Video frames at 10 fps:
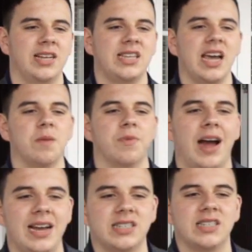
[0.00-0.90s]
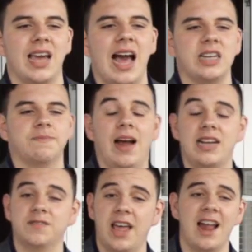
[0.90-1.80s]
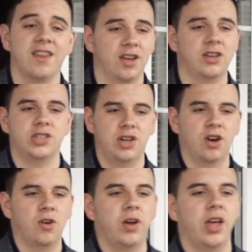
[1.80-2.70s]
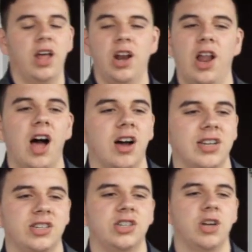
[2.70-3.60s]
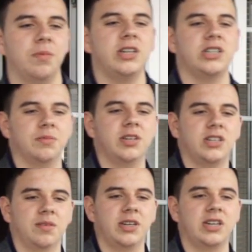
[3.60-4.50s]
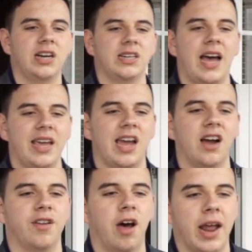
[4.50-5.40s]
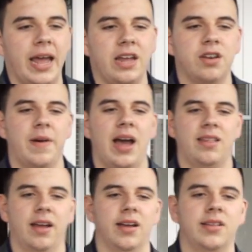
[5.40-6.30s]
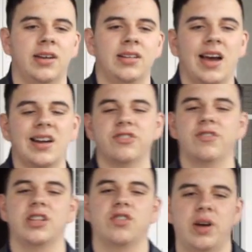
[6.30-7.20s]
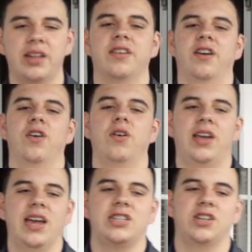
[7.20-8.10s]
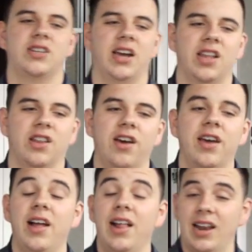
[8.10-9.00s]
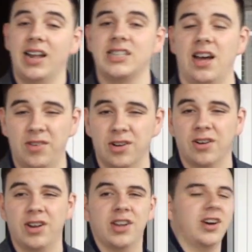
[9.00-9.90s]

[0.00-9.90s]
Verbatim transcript: Second prize is a cash prize €10,000. Log on to www.icare.ie to buy a ticket. Tickets are only €20. Euro. Get your ticket now. Let's have a look around the